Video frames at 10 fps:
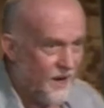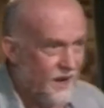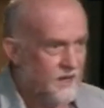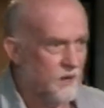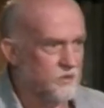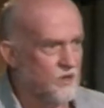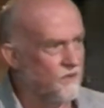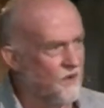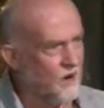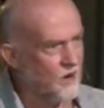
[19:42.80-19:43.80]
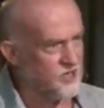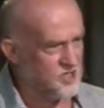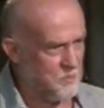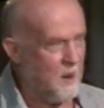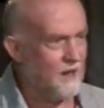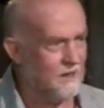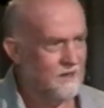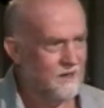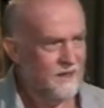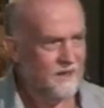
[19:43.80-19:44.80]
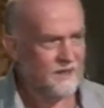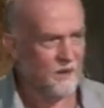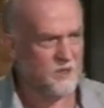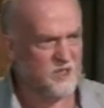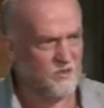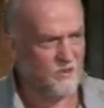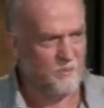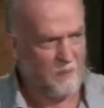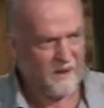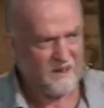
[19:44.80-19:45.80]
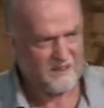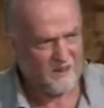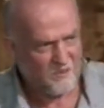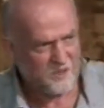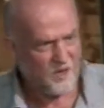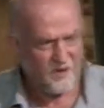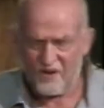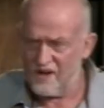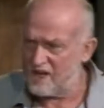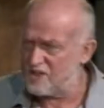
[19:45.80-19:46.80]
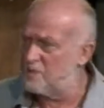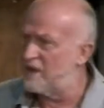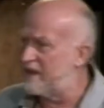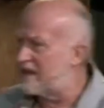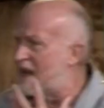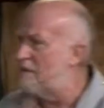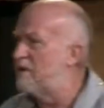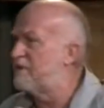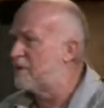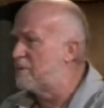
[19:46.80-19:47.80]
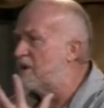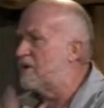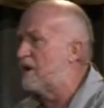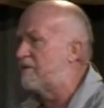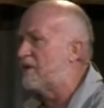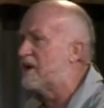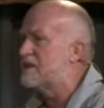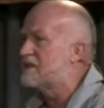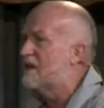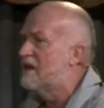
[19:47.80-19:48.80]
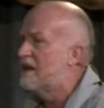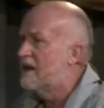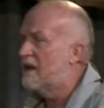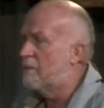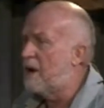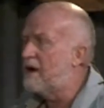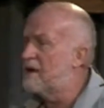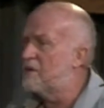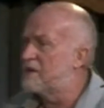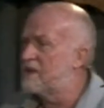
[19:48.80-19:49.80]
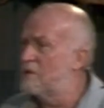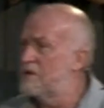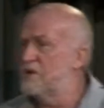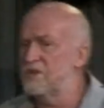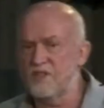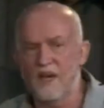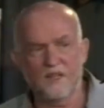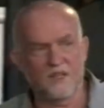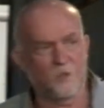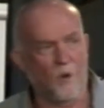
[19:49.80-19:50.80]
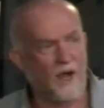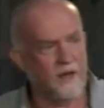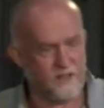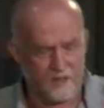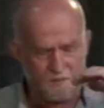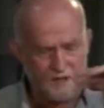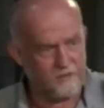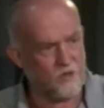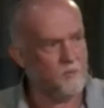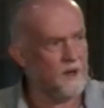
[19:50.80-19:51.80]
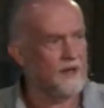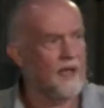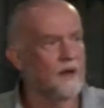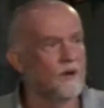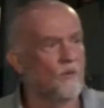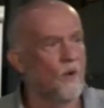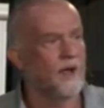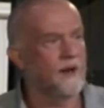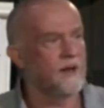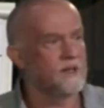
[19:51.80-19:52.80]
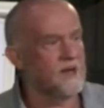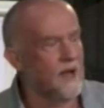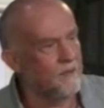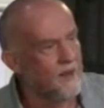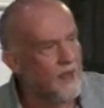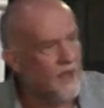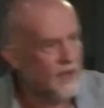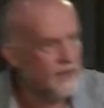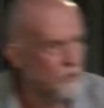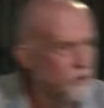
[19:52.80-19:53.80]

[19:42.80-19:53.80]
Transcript: there was often a lot of smell that was repugnant and was not a very nice smell that came off the burnt offerings. Apparently what they would do is take this wine, and sometimes there would be a gallon of wine at a time, and they would